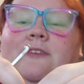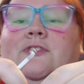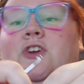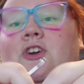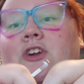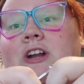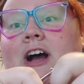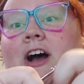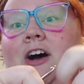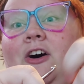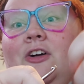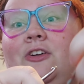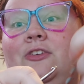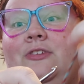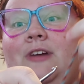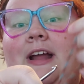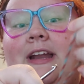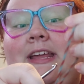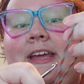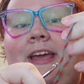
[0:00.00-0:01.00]
if you're not
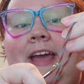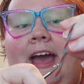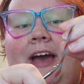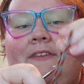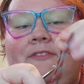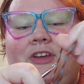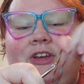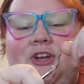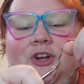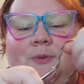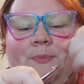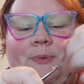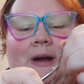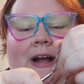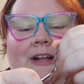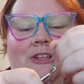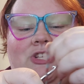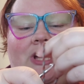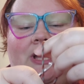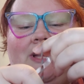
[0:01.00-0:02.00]
already having your
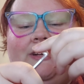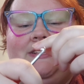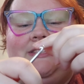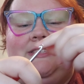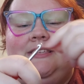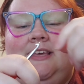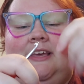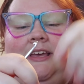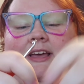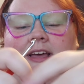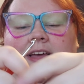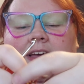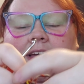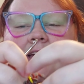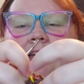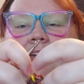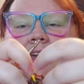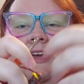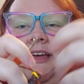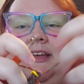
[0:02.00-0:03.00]
project,
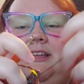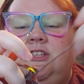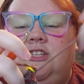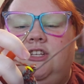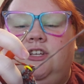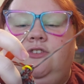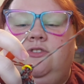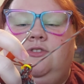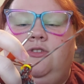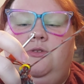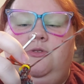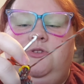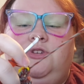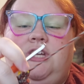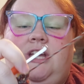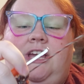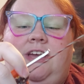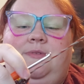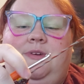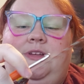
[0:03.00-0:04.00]
and
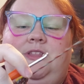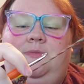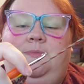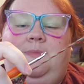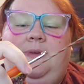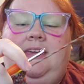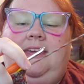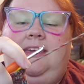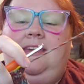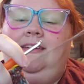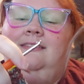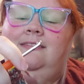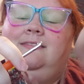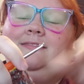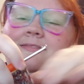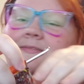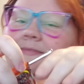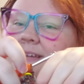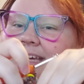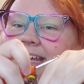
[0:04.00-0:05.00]
crochet with me,
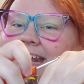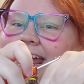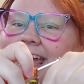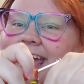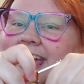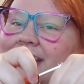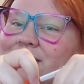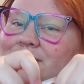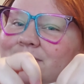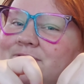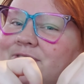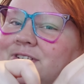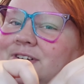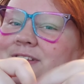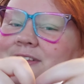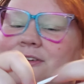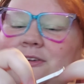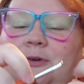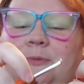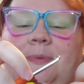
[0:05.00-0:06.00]
we can hang out for
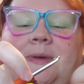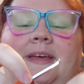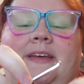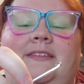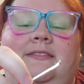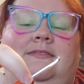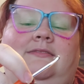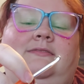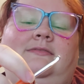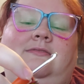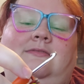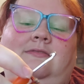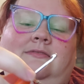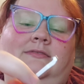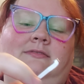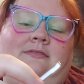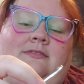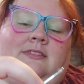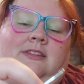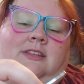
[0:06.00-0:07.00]
a little bit.
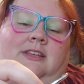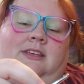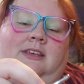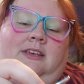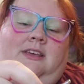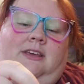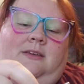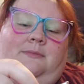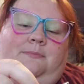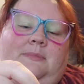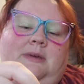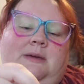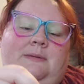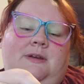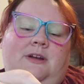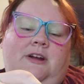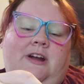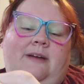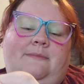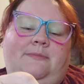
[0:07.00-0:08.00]

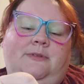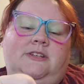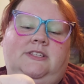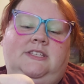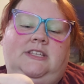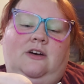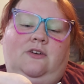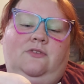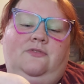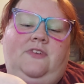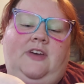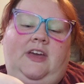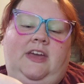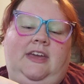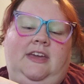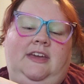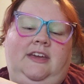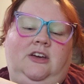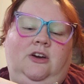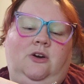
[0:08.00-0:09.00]
Maybe grab yourself
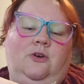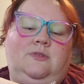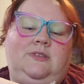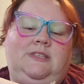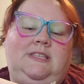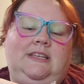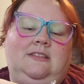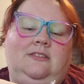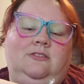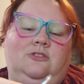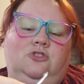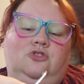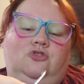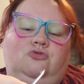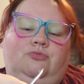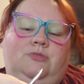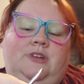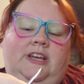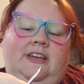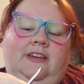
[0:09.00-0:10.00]
a cozy little
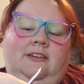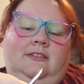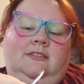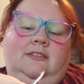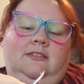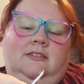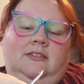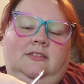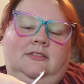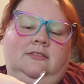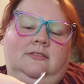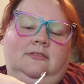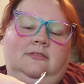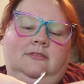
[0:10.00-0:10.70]
drink.